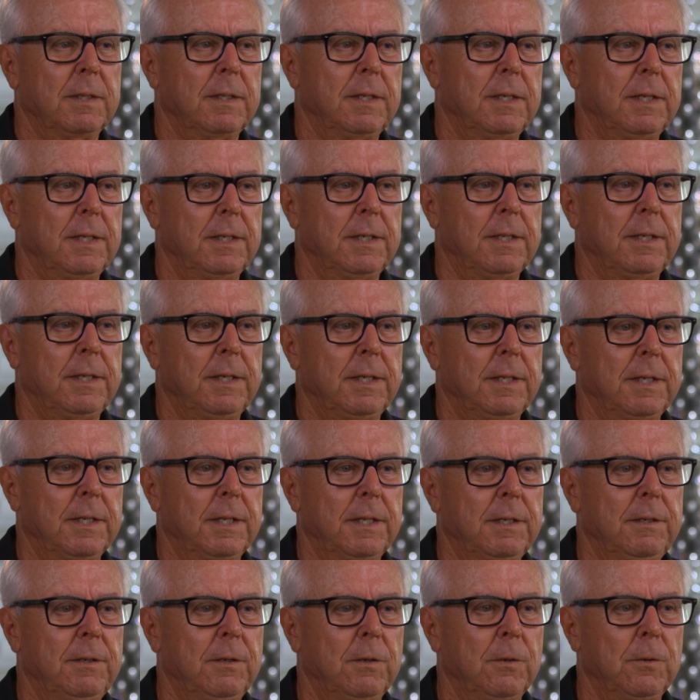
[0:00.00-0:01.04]
and
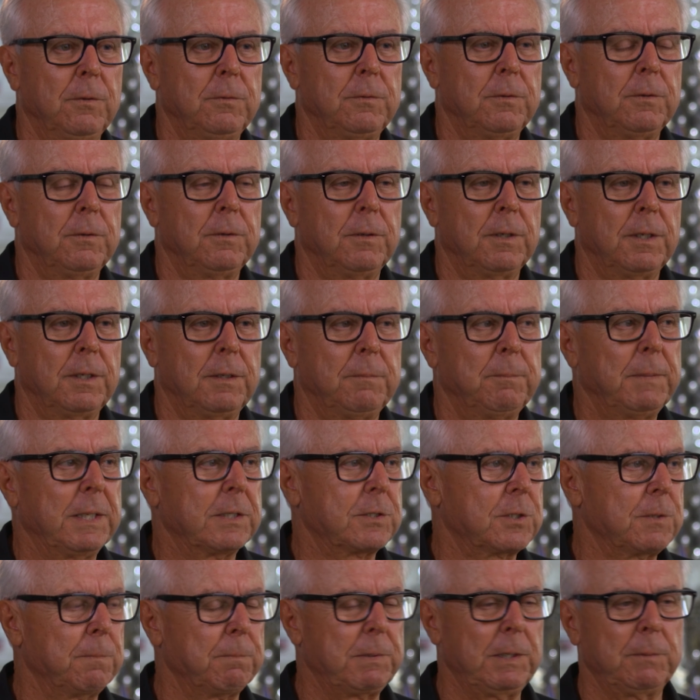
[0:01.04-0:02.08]
I'd met
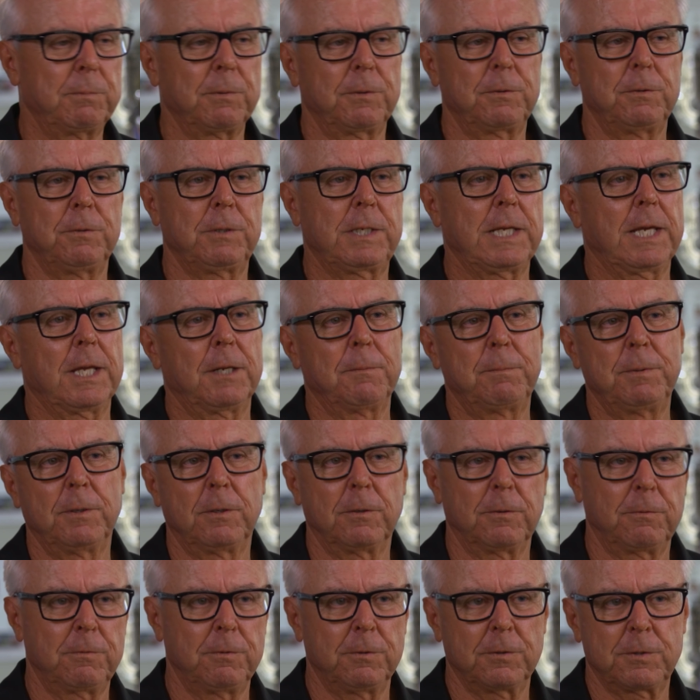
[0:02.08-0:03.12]
some people through
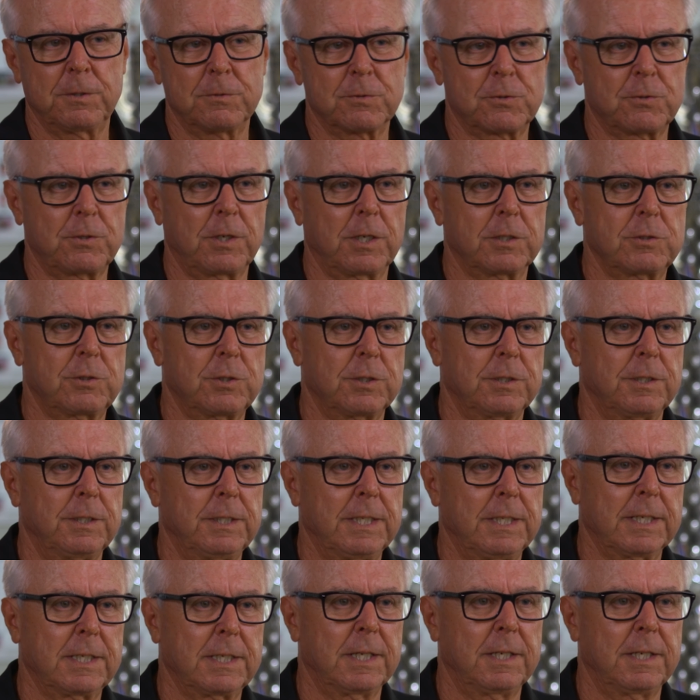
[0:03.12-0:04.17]
Caterpillar, through construction and
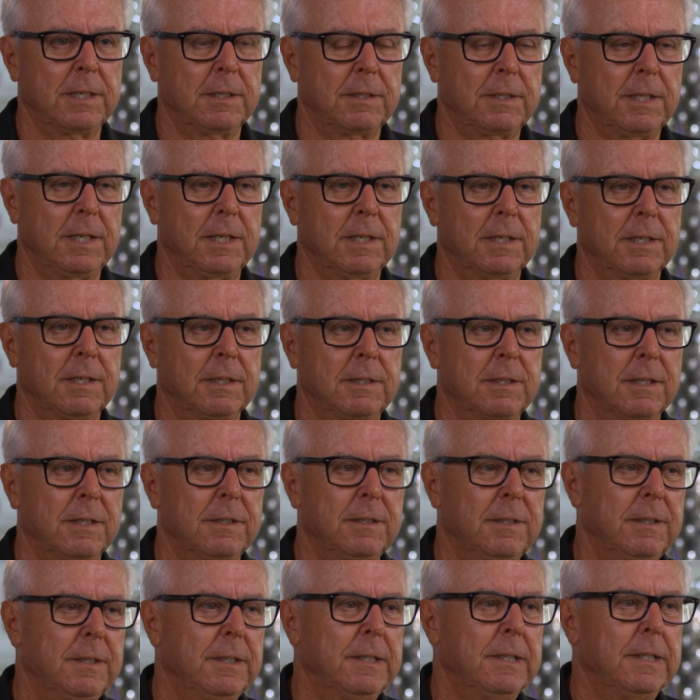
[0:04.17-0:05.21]
that kind of thing, and I thought,
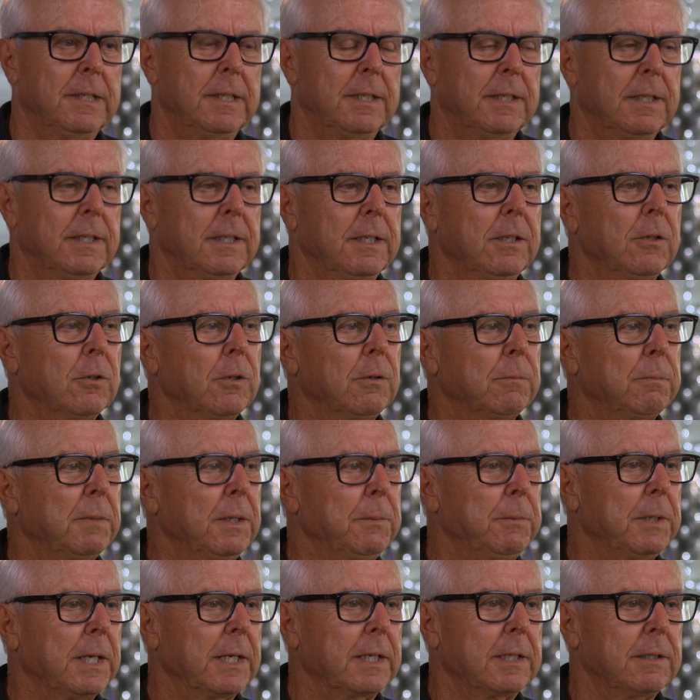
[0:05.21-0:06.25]

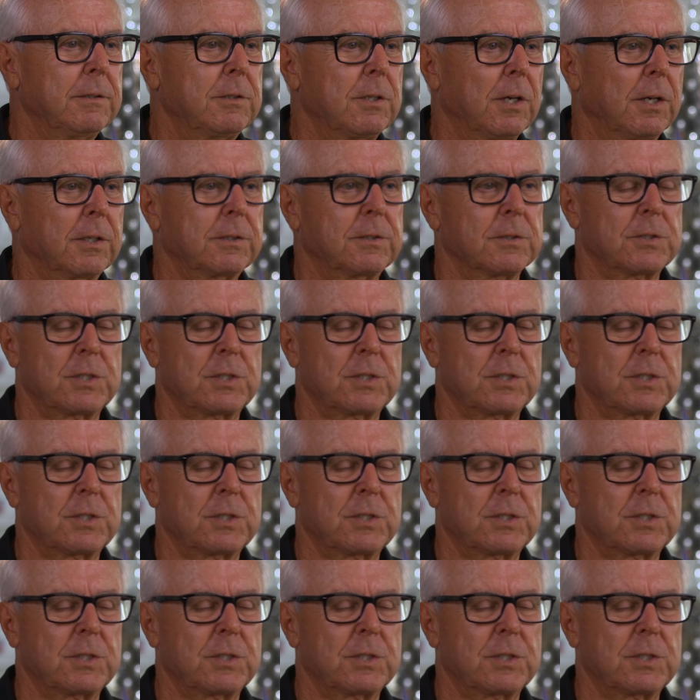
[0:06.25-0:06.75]
maybe I could talk to